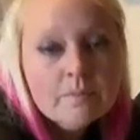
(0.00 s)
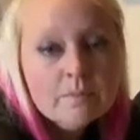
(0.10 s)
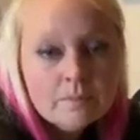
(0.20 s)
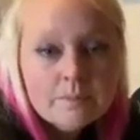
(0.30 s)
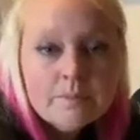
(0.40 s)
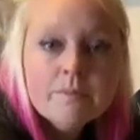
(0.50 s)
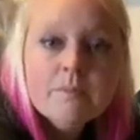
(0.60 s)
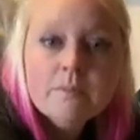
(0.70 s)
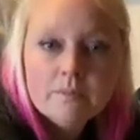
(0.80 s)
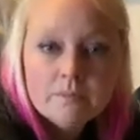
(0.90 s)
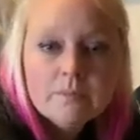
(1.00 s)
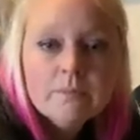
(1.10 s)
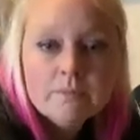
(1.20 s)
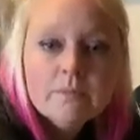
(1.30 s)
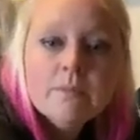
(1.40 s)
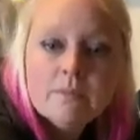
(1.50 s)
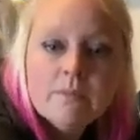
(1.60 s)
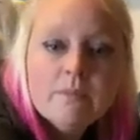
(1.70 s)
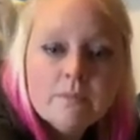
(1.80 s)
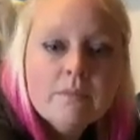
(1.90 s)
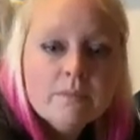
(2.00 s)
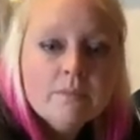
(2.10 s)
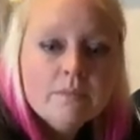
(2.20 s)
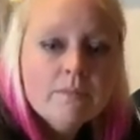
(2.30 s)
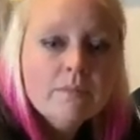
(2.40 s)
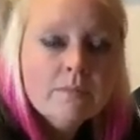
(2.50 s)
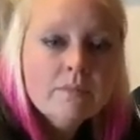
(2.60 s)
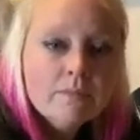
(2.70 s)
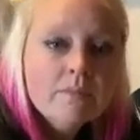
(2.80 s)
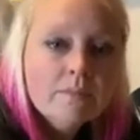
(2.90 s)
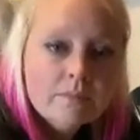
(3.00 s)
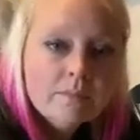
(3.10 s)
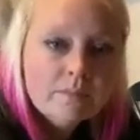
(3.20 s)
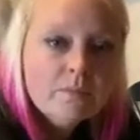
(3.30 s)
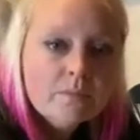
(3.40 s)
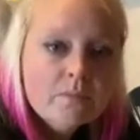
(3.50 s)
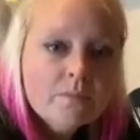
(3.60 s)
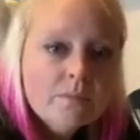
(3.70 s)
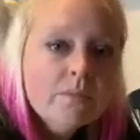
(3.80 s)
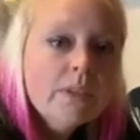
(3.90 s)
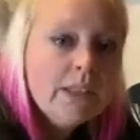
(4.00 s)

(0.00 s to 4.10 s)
This person isn't speaking.